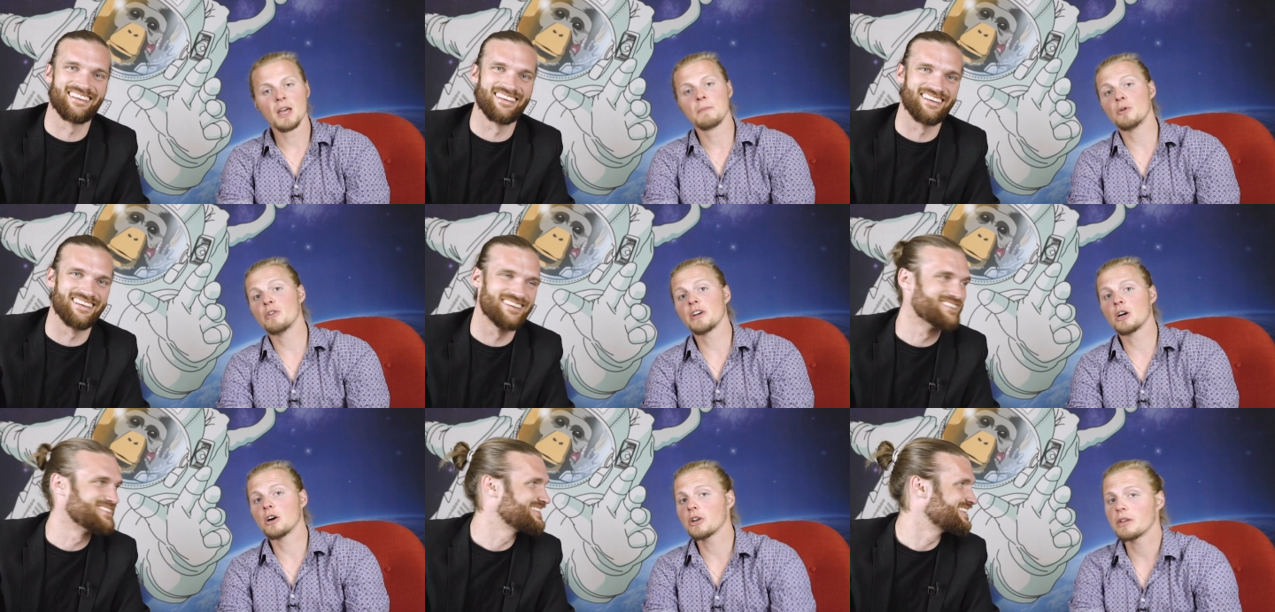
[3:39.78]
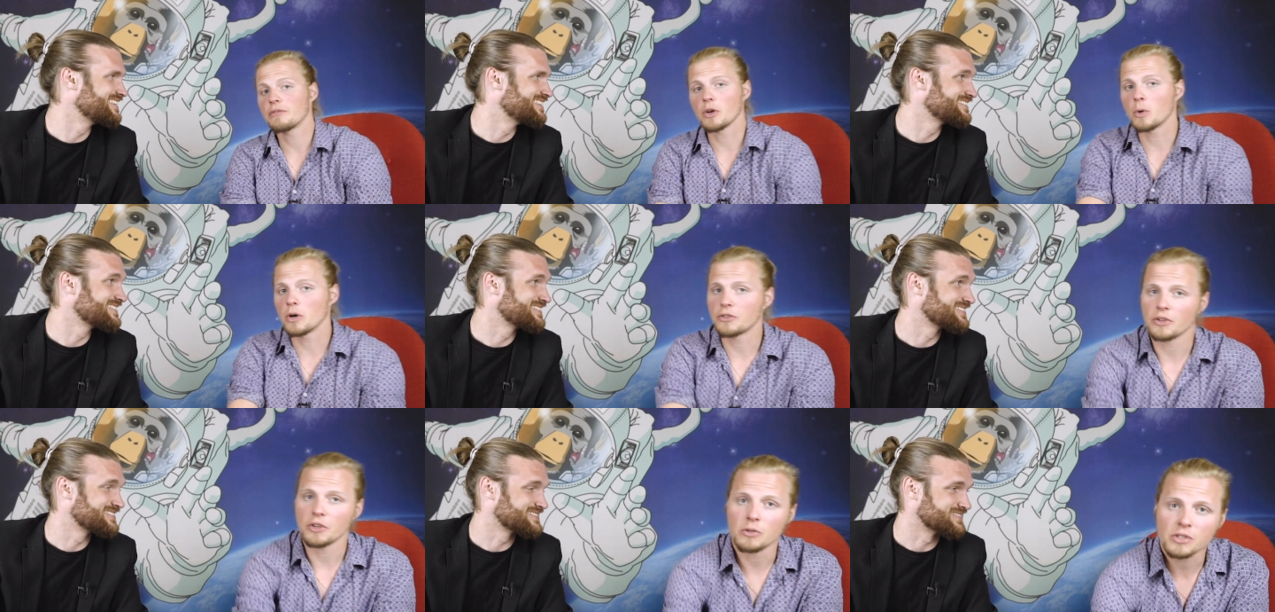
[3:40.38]
Speaker 1: Moving on, if you were
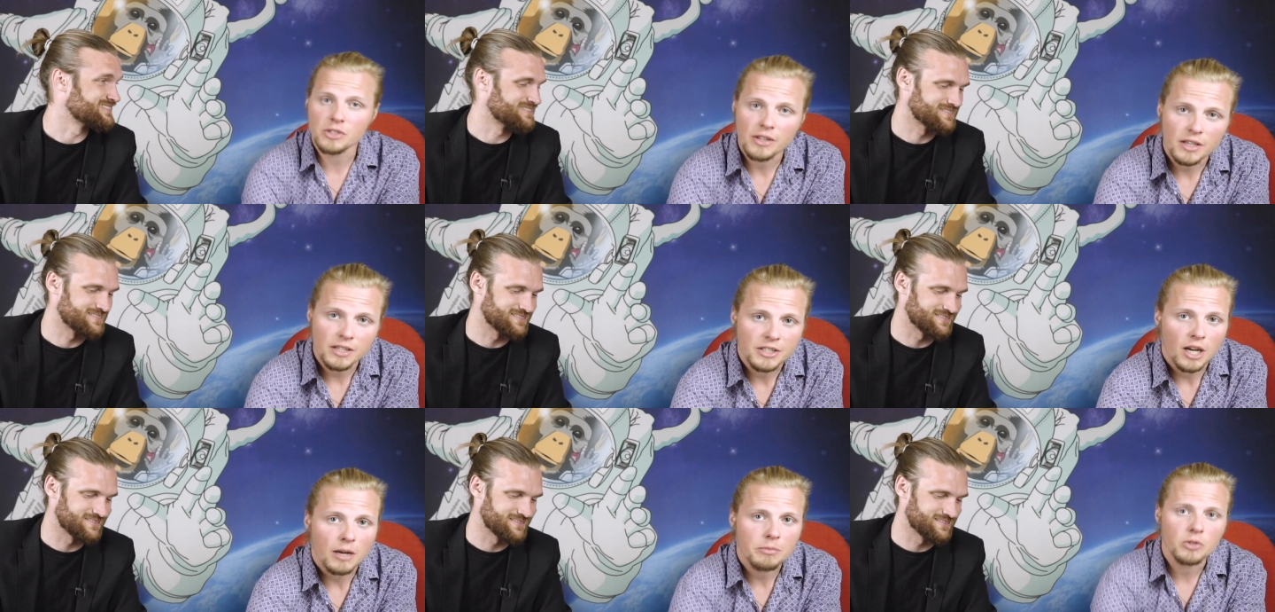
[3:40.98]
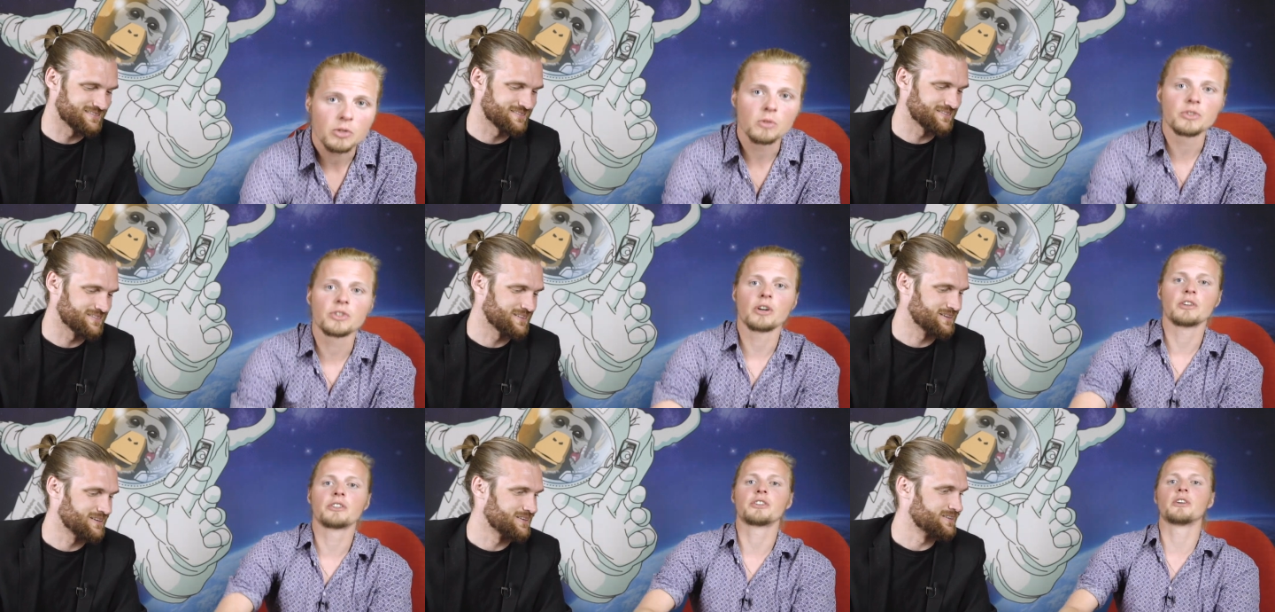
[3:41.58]
to use the Type 2
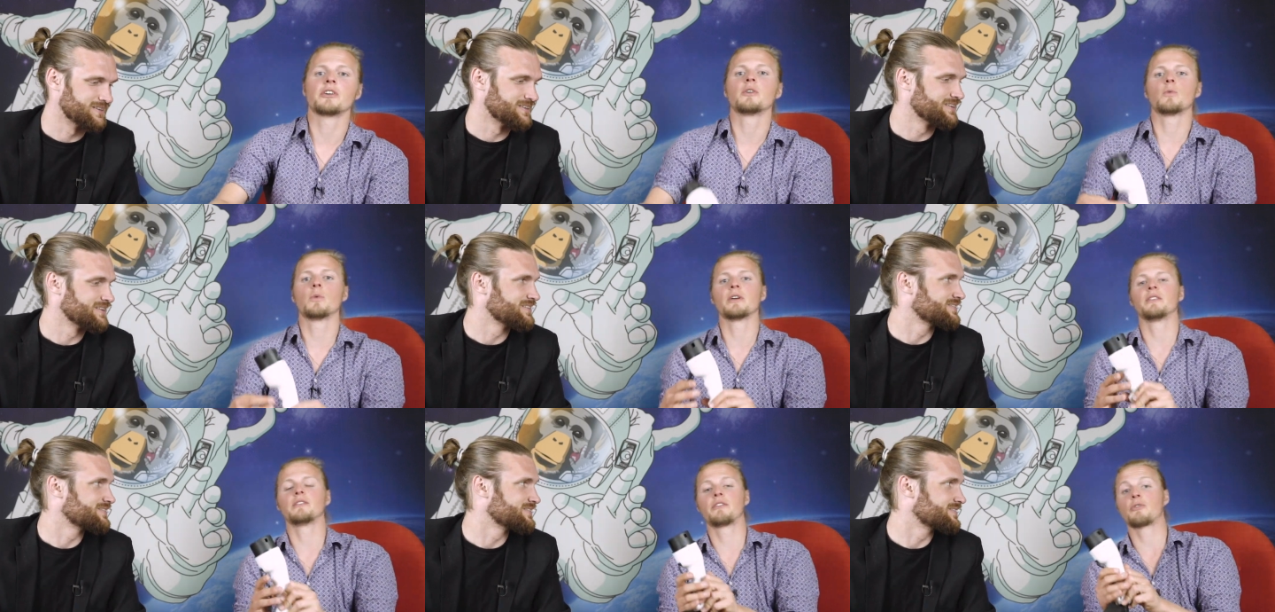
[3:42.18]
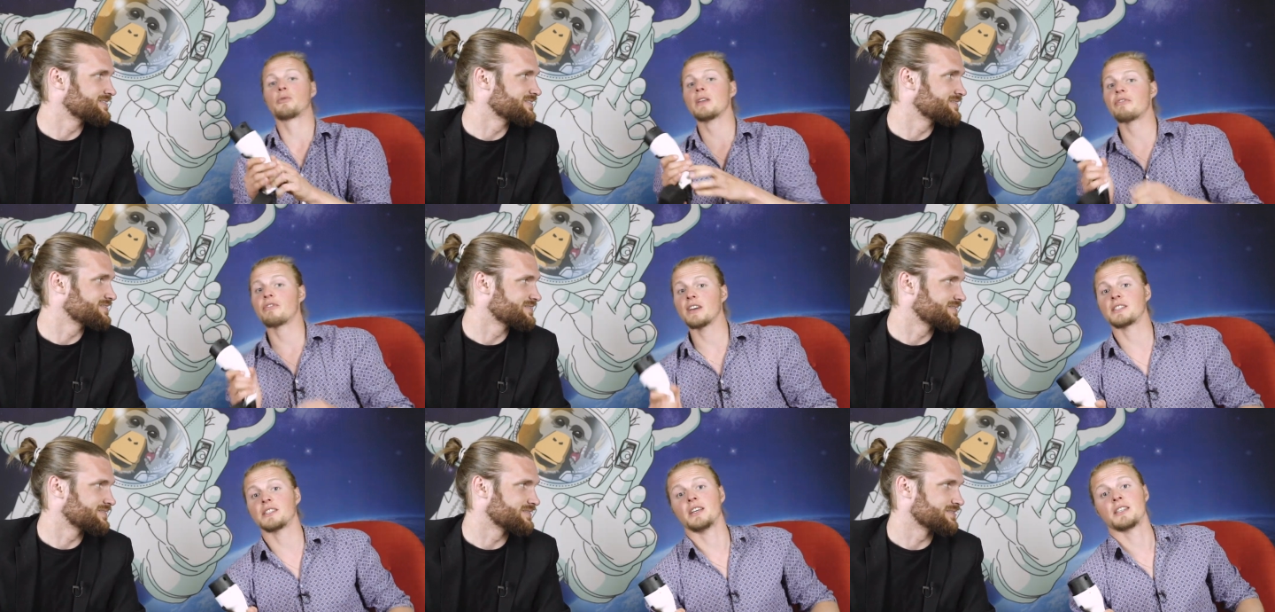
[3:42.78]
charger with
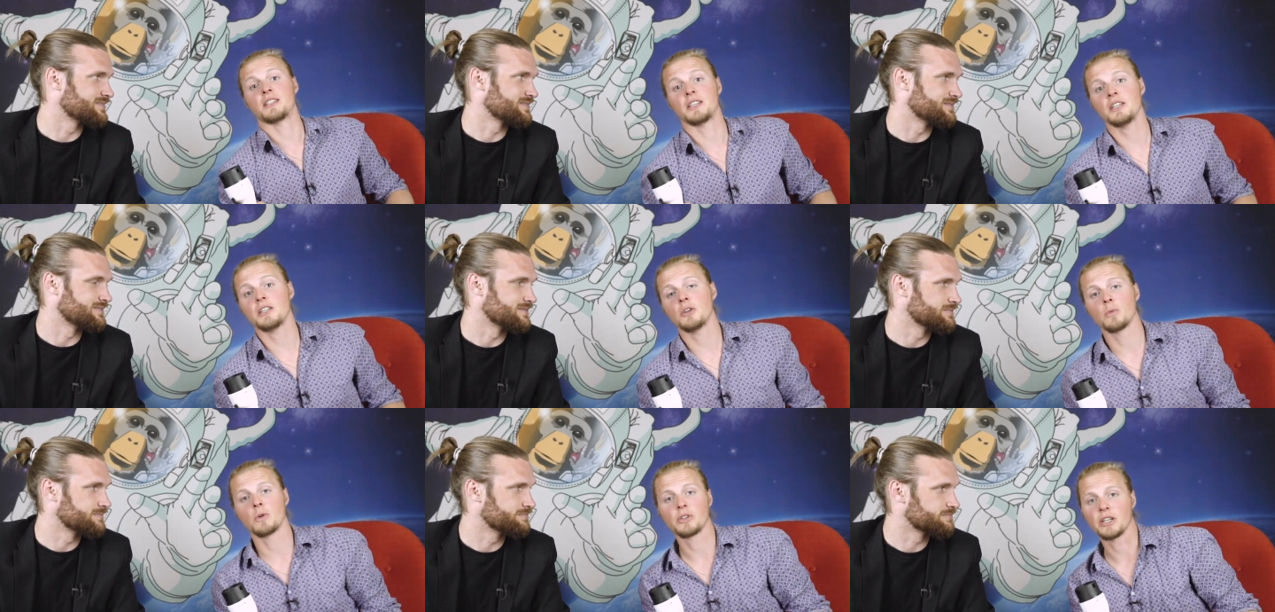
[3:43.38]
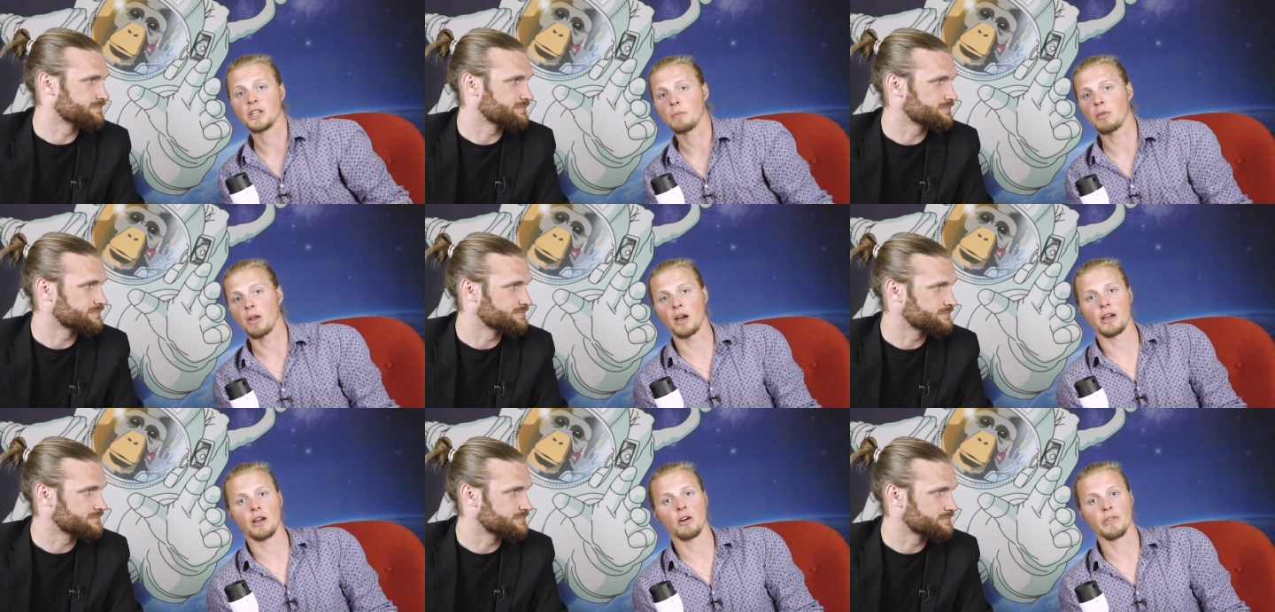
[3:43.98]
three-phase AC, you would need a
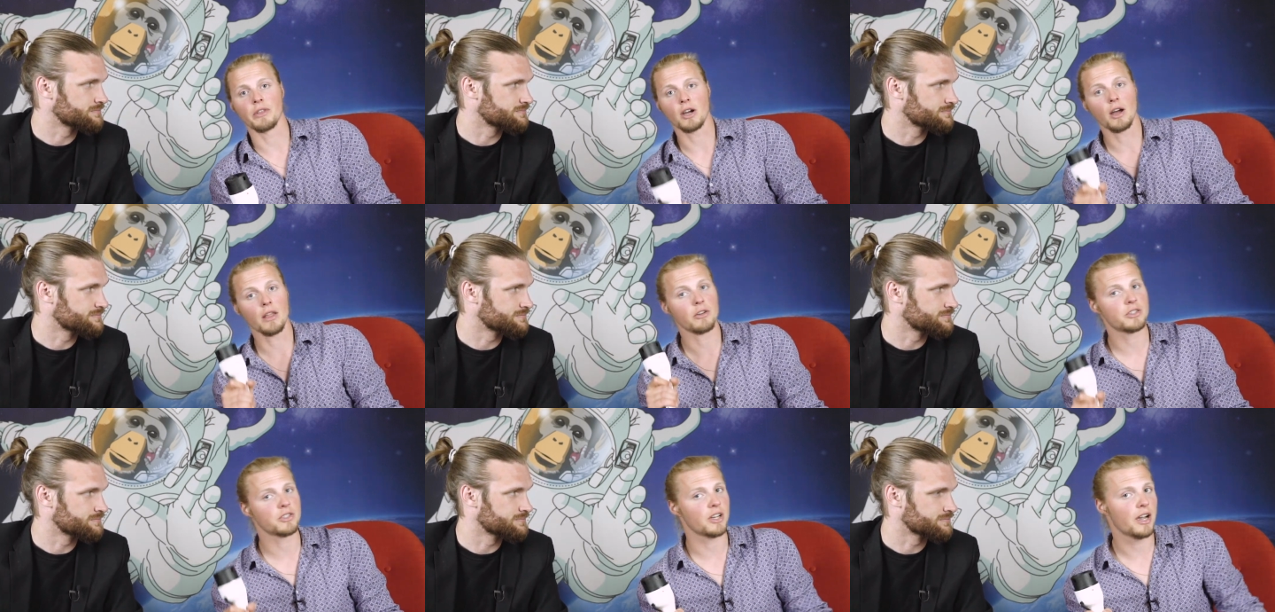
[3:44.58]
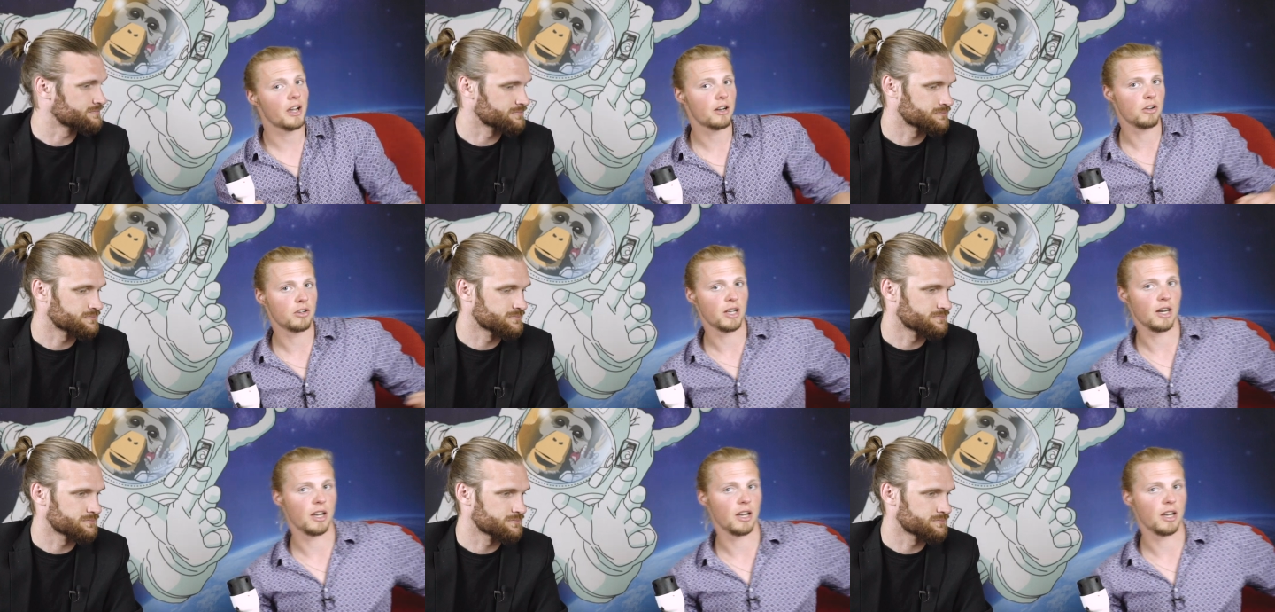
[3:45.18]
plug on the other side looking